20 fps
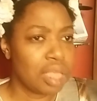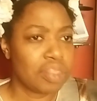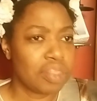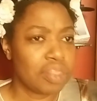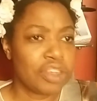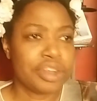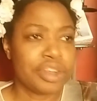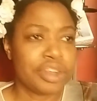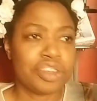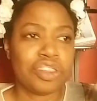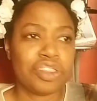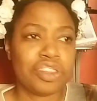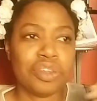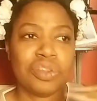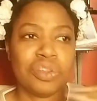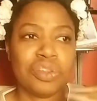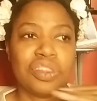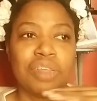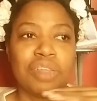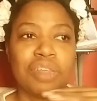there are
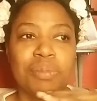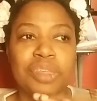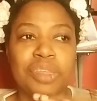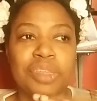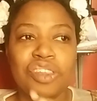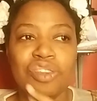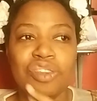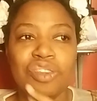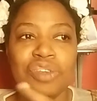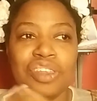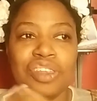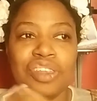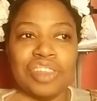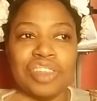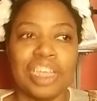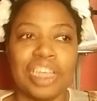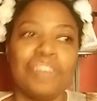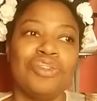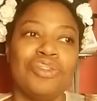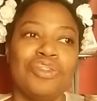still some mysteries
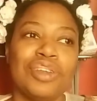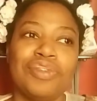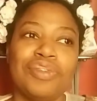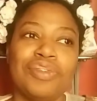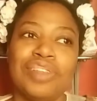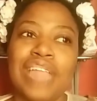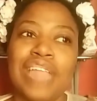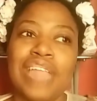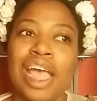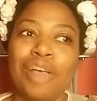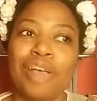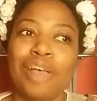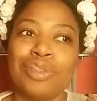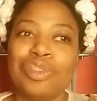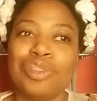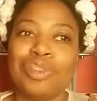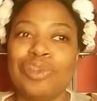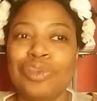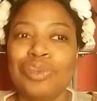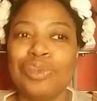that drift down
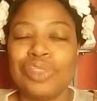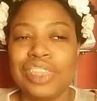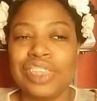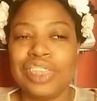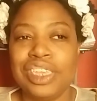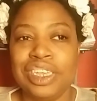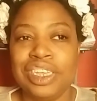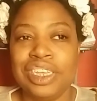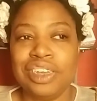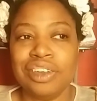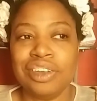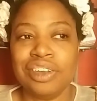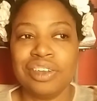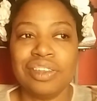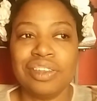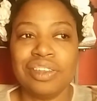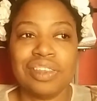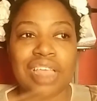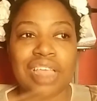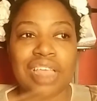through the
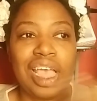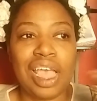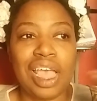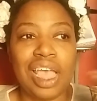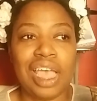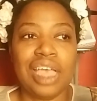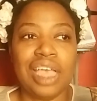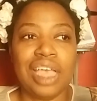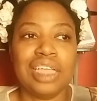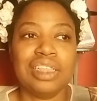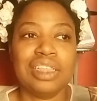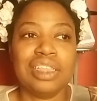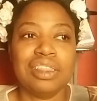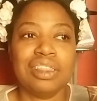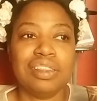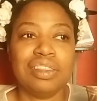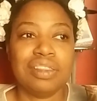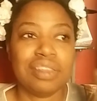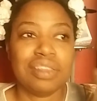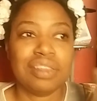years, and
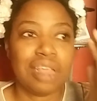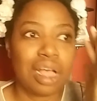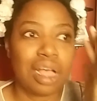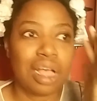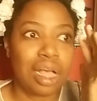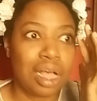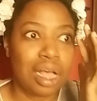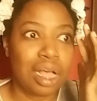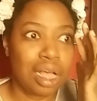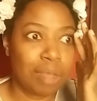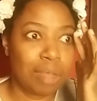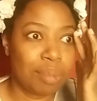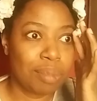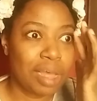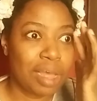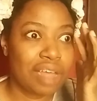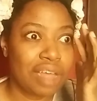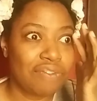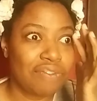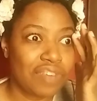
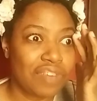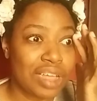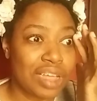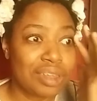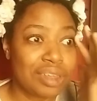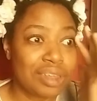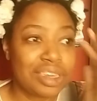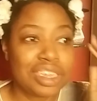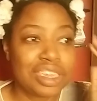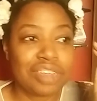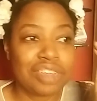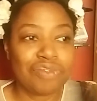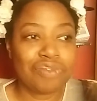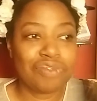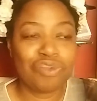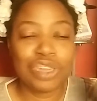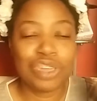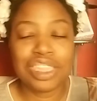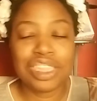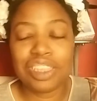I found it
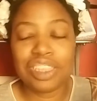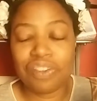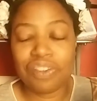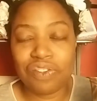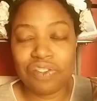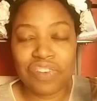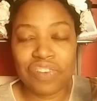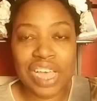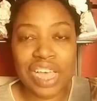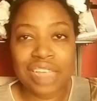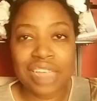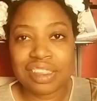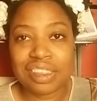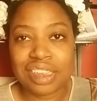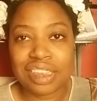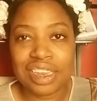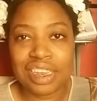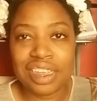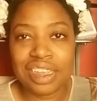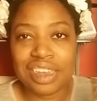really
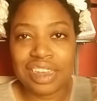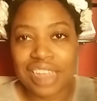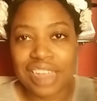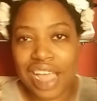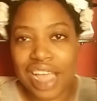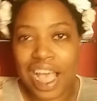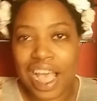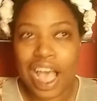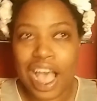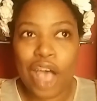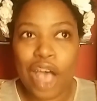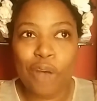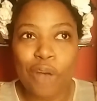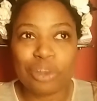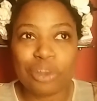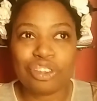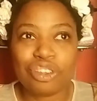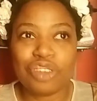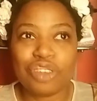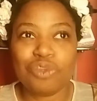fascinating how
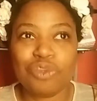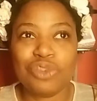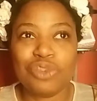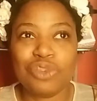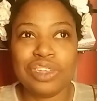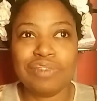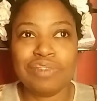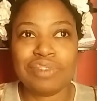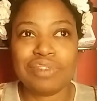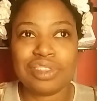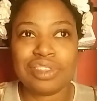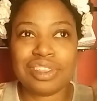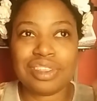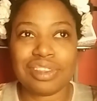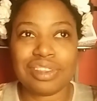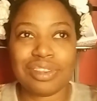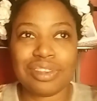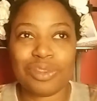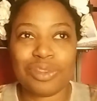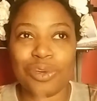she weaves
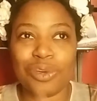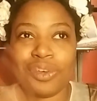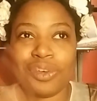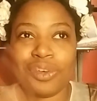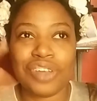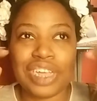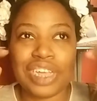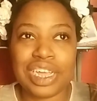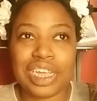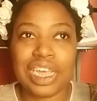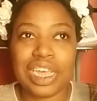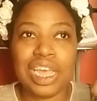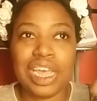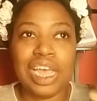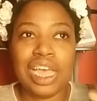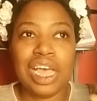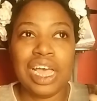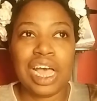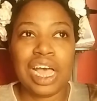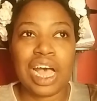this story.
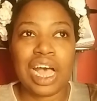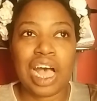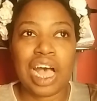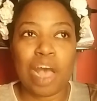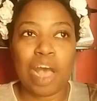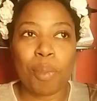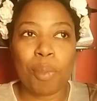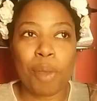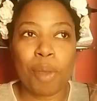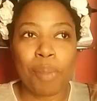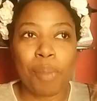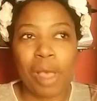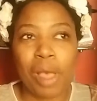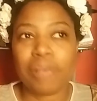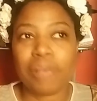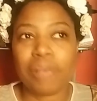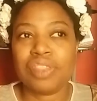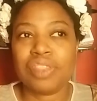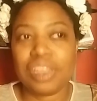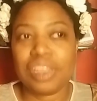
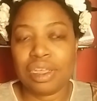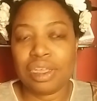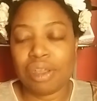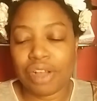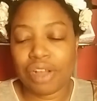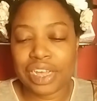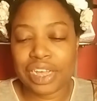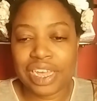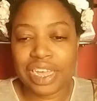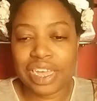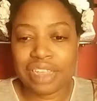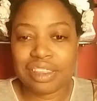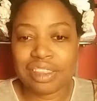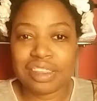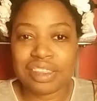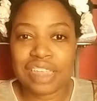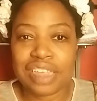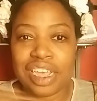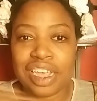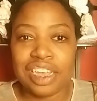about the Arcane
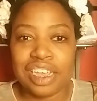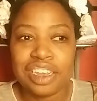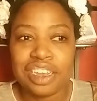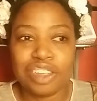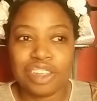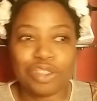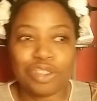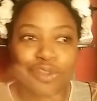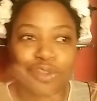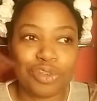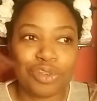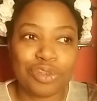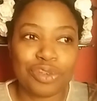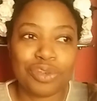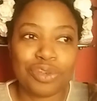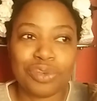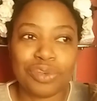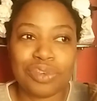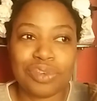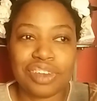Society
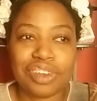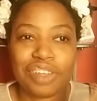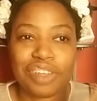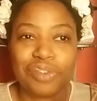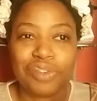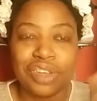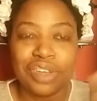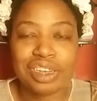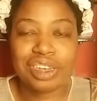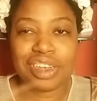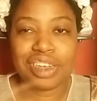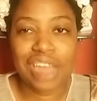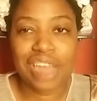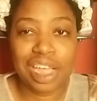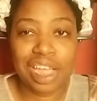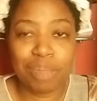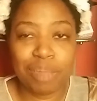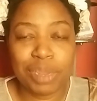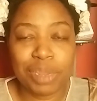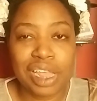through different
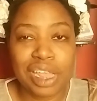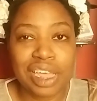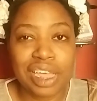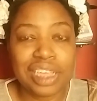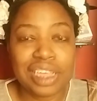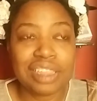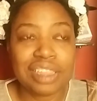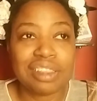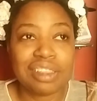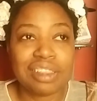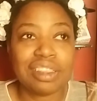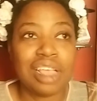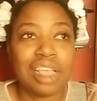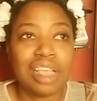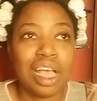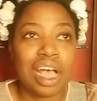timelines.